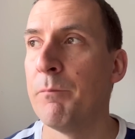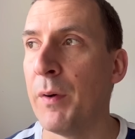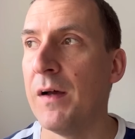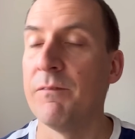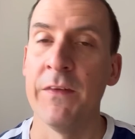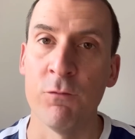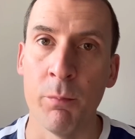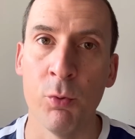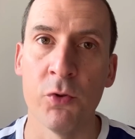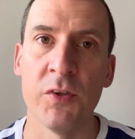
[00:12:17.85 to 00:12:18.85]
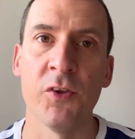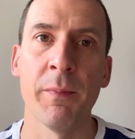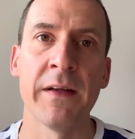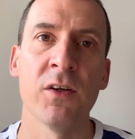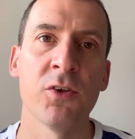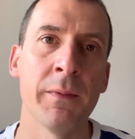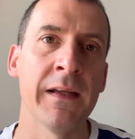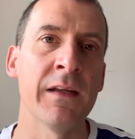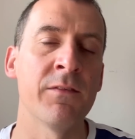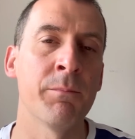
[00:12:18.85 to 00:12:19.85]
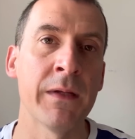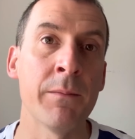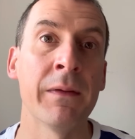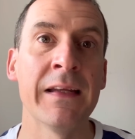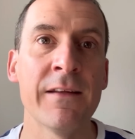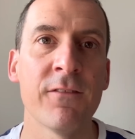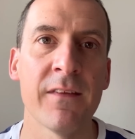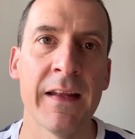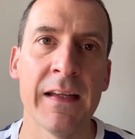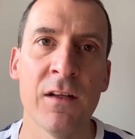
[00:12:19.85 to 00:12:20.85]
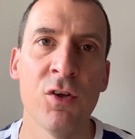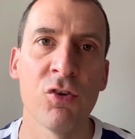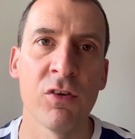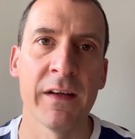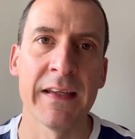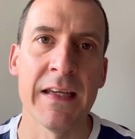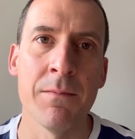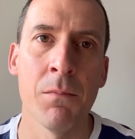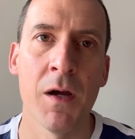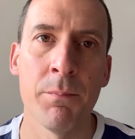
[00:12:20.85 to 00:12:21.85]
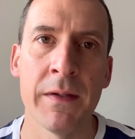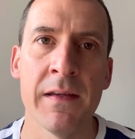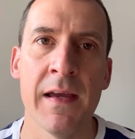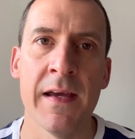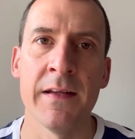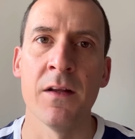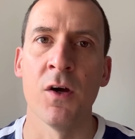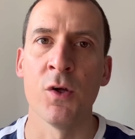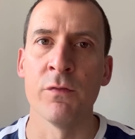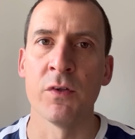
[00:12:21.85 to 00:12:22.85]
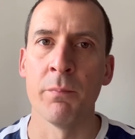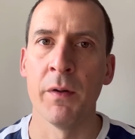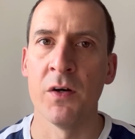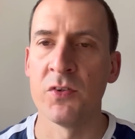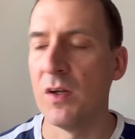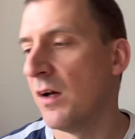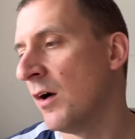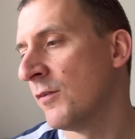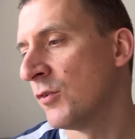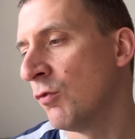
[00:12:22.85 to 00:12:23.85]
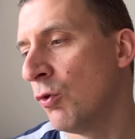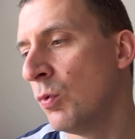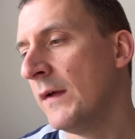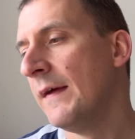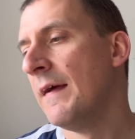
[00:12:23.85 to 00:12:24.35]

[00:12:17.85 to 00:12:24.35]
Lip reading: But if reports in Spain are to be believed, then it looks like he might be heading over to Barca after all.